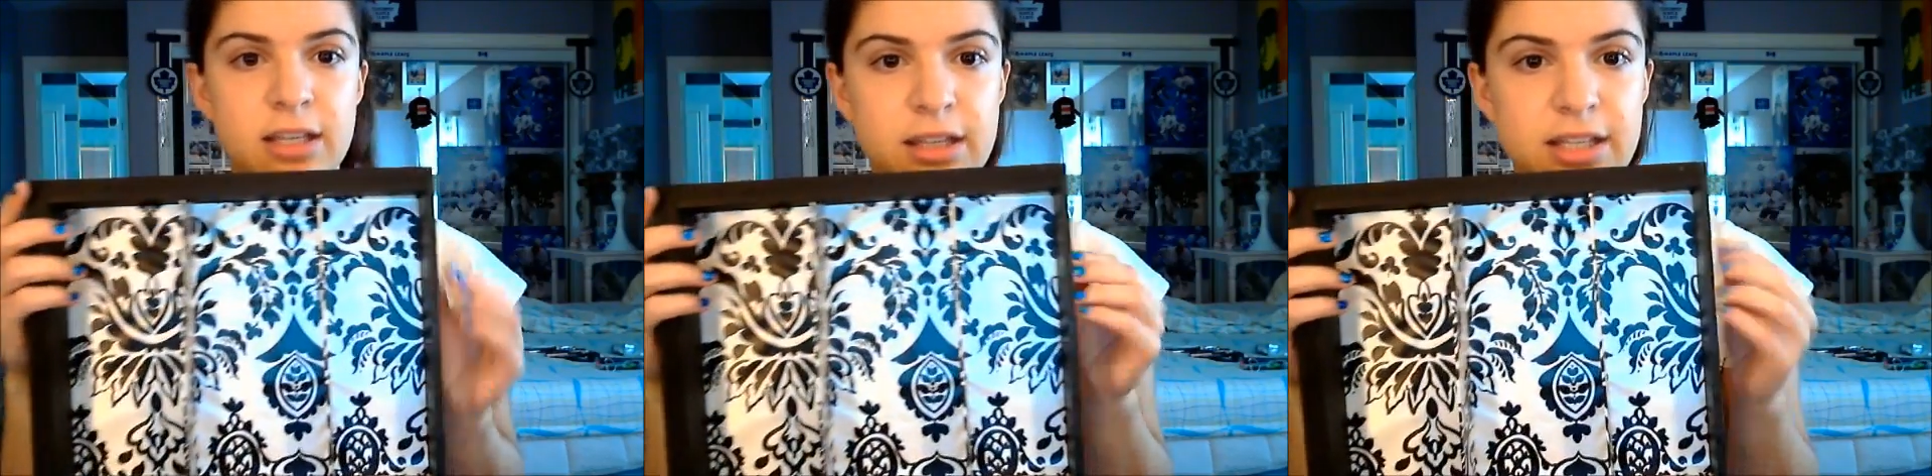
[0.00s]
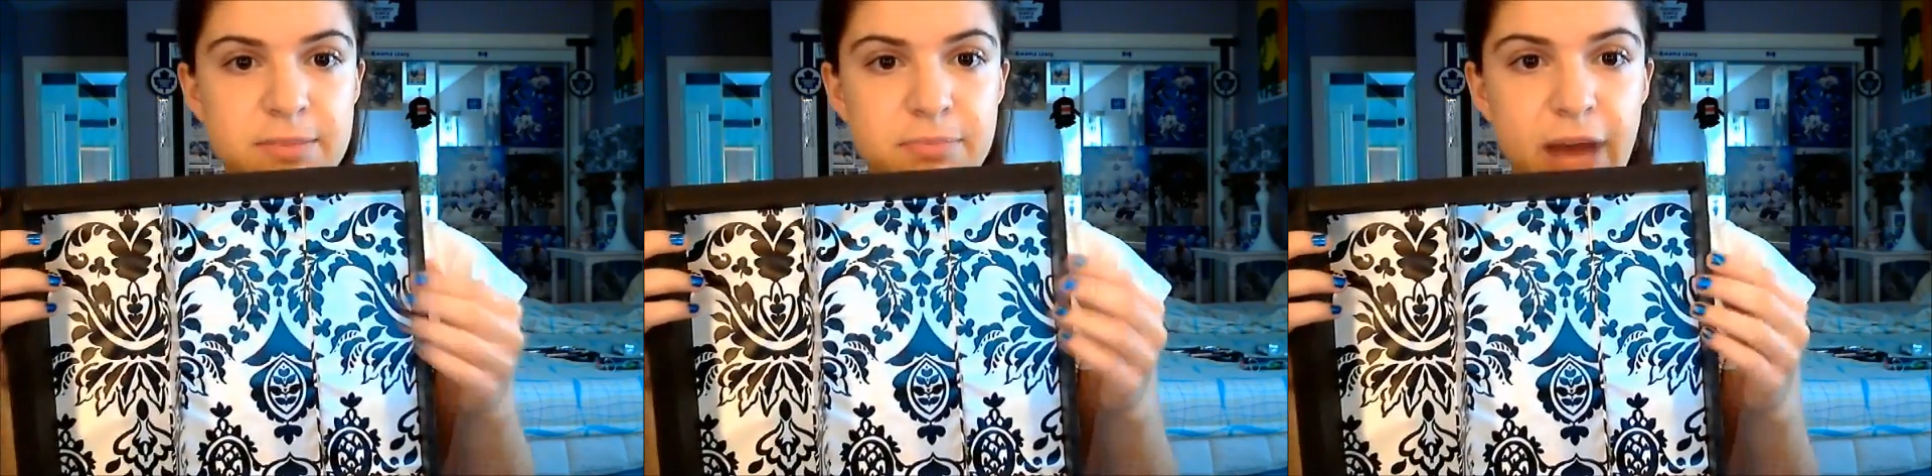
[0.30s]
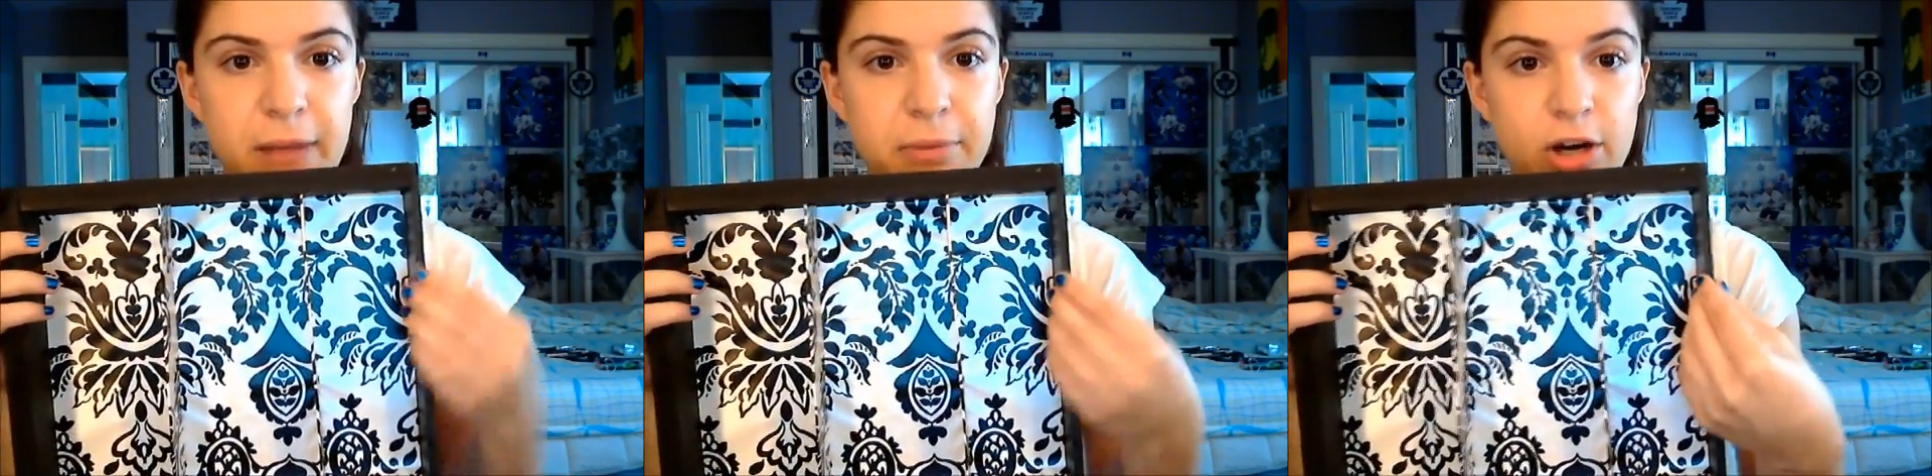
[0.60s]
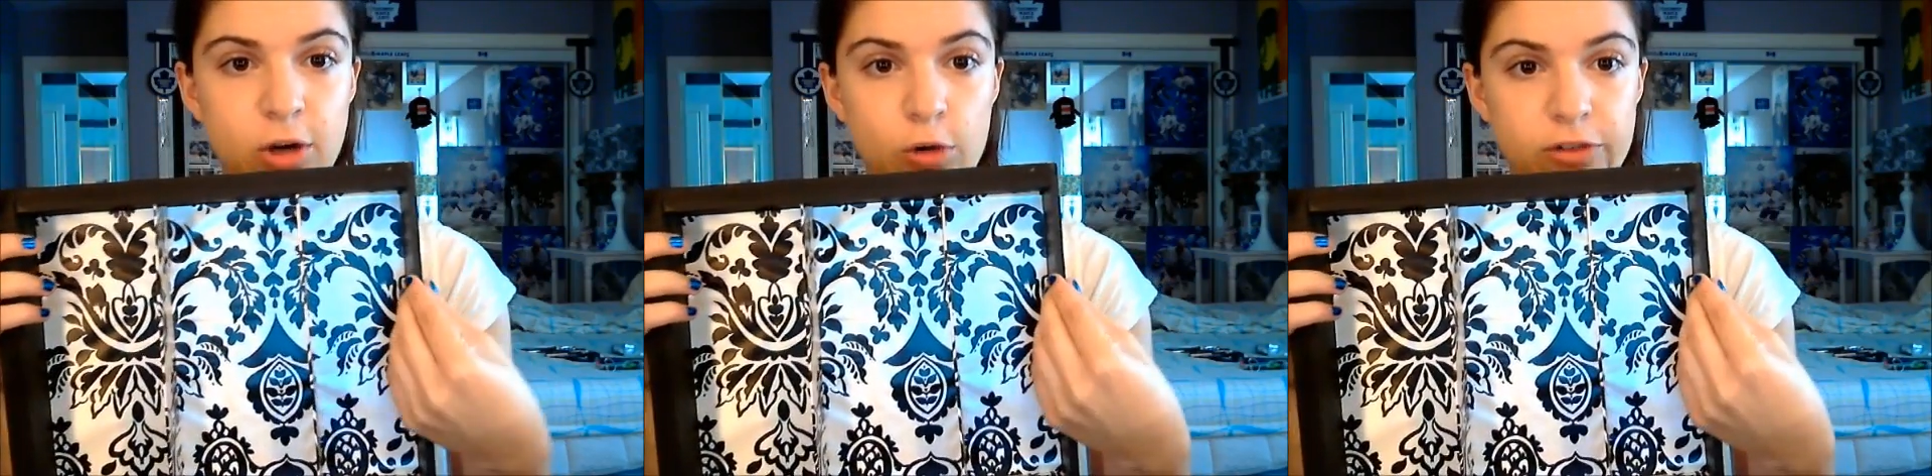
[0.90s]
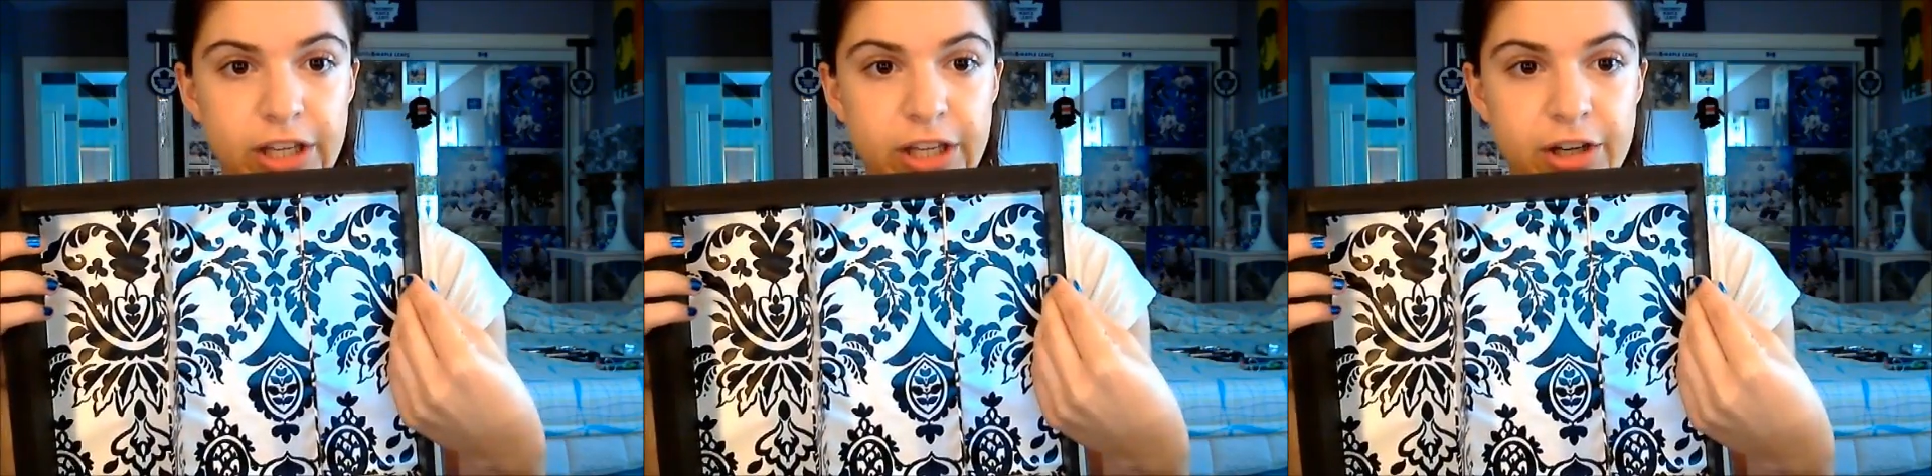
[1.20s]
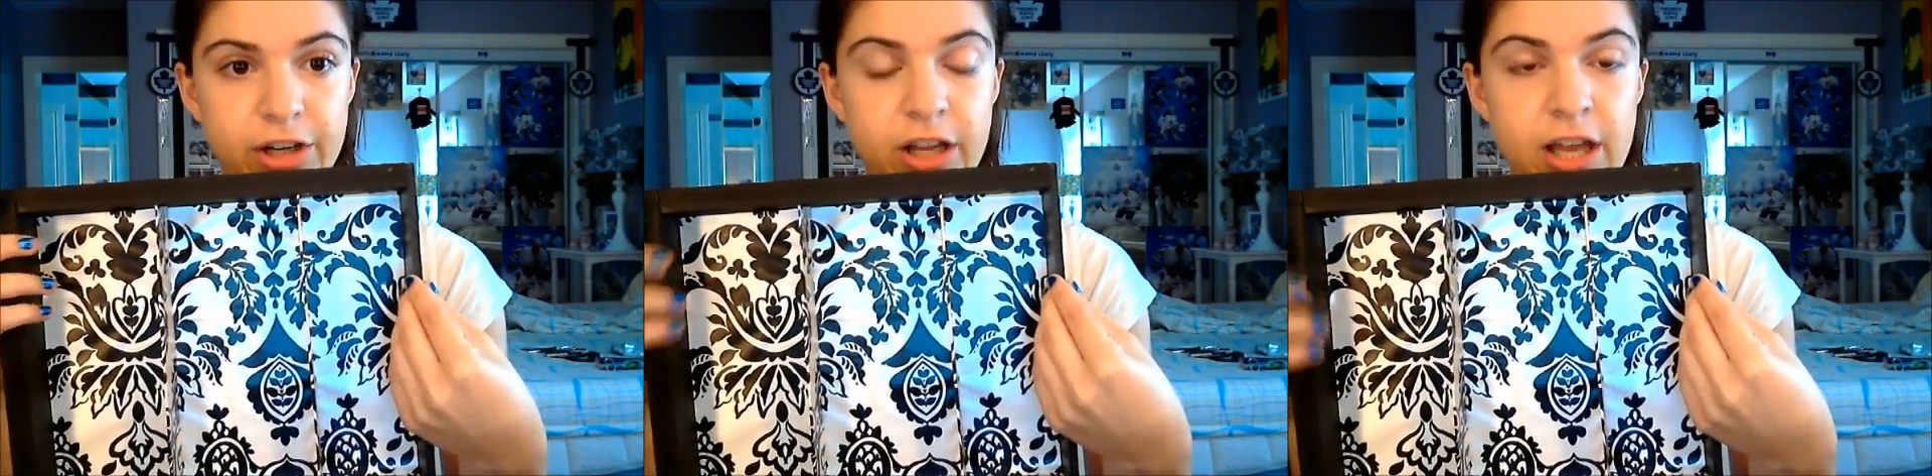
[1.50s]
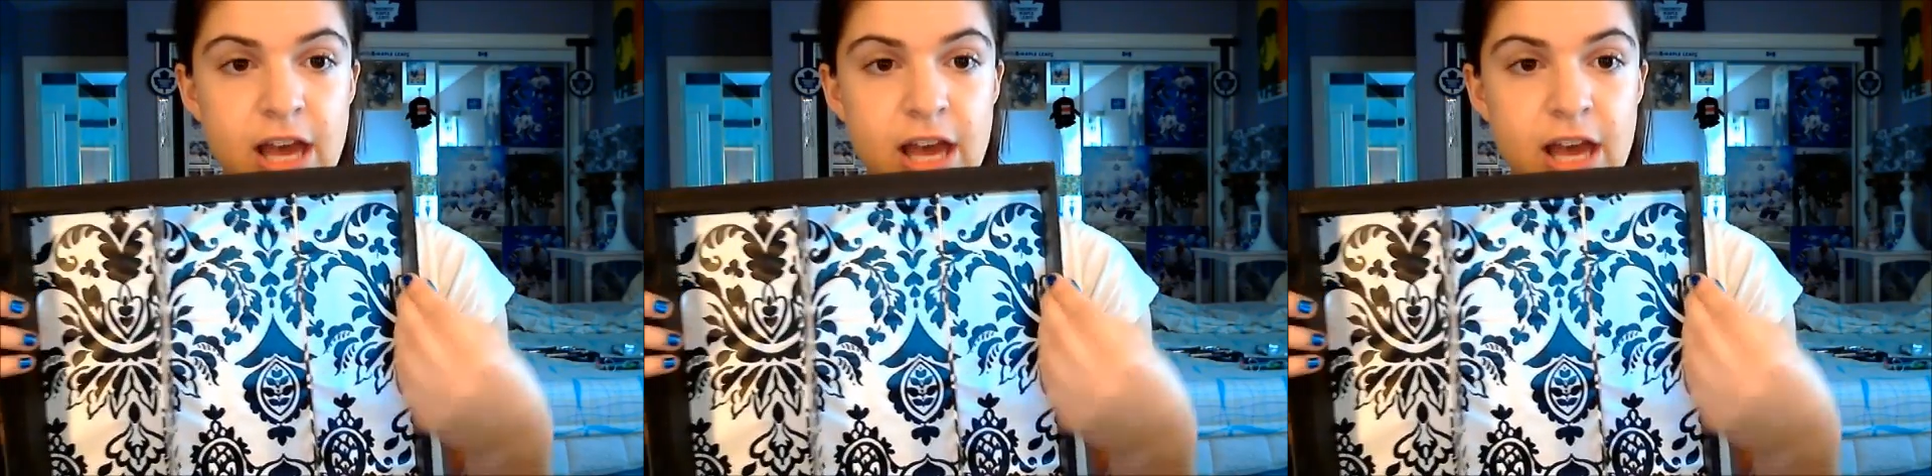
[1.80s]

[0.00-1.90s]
this back part over here,